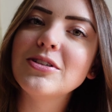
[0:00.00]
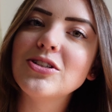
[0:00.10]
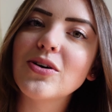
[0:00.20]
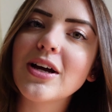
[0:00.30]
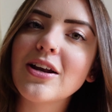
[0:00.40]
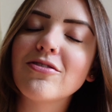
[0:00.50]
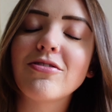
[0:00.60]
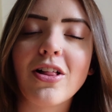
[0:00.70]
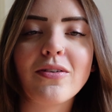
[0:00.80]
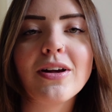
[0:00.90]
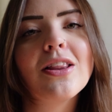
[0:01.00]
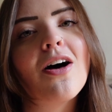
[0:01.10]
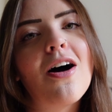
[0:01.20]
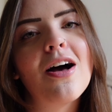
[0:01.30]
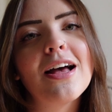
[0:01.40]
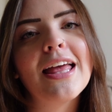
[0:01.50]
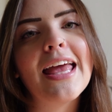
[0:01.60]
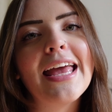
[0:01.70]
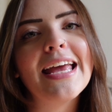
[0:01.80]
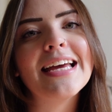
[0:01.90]
enjoyed following along,
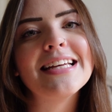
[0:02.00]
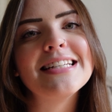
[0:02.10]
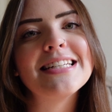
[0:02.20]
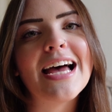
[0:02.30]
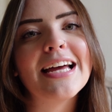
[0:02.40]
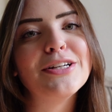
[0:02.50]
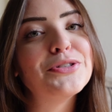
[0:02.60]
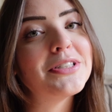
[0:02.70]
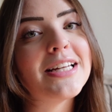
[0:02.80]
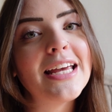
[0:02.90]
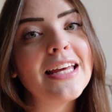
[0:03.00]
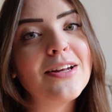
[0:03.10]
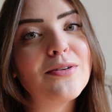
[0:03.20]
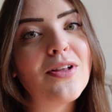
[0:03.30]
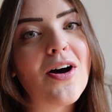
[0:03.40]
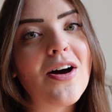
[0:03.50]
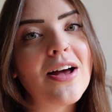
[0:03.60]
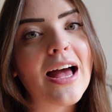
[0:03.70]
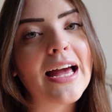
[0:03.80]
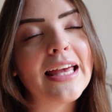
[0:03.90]
and I enjoyed taking you
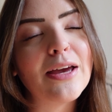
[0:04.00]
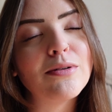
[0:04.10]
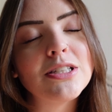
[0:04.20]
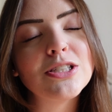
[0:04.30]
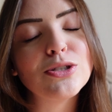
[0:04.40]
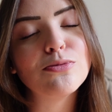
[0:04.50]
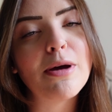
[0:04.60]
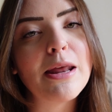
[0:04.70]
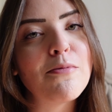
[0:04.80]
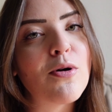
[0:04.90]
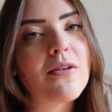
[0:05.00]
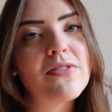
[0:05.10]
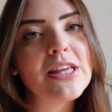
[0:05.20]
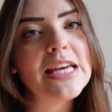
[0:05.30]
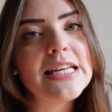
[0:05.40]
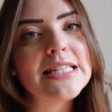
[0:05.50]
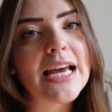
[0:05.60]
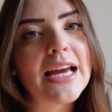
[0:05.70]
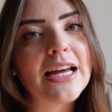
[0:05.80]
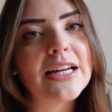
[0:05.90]
along. I can't wait to do many more of these
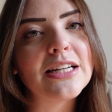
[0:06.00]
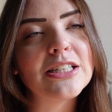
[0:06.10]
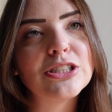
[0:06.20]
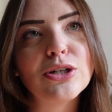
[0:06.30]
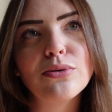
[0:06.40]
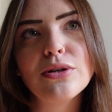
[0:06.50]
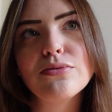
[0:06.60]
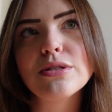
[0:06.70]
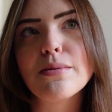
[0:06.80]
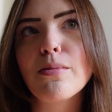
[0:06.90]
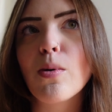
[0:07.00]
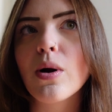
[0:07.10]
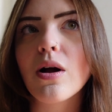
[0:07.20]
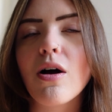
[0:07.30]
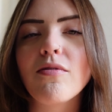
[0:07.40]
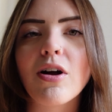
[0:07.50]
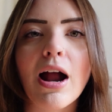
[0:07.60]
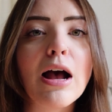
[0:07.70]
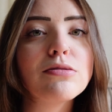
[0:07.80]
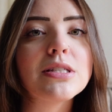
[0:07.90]
and show you some more of our
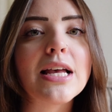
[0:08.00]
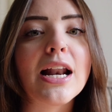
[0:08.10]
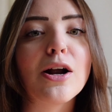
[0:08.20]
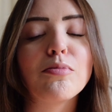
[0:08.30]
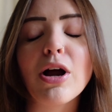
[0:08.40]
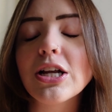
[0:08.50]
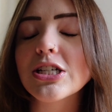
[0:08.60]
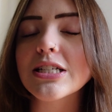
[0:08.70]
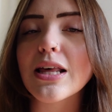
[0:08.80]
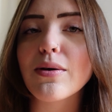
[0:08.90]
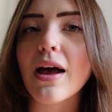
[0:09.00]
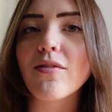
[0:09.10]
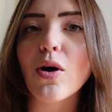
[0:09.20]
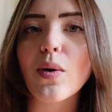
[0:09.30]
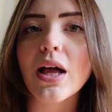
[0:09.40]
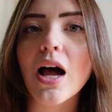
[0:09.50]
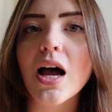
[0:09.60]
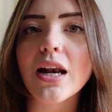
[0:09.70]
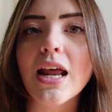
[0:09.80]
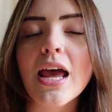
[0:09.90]
house and our projects that we have going
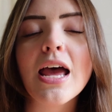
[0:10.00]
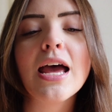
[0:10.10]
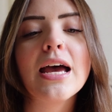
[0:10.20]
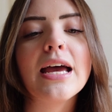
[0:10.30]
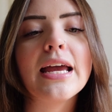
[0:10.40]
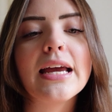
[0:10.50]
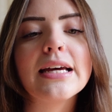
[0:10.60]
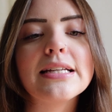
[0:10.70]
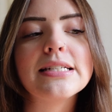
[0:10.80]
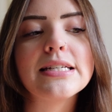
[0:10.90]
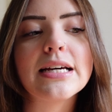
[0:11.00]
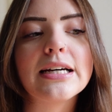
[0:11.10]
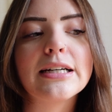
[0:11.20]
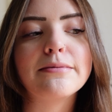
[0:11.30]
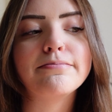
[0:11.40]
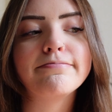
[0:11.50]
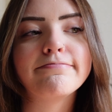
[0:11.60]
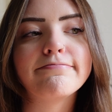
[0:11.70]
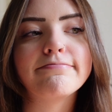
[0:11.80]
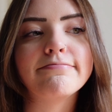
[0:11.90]
on, and
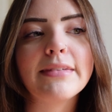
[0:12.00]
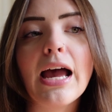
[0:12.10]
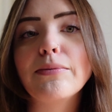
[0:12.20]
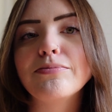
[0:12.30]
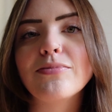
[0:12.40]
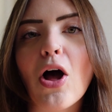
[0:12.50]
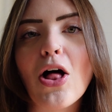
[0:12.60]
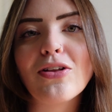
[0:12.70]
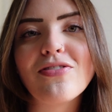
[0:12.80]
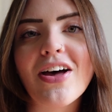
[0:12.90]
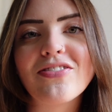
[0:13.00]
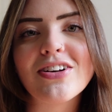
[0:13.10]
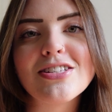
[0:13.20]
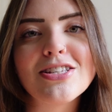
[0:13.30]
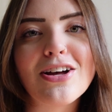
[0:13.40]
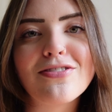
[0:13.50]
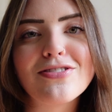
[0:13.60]
yeah, all of that fun stuff.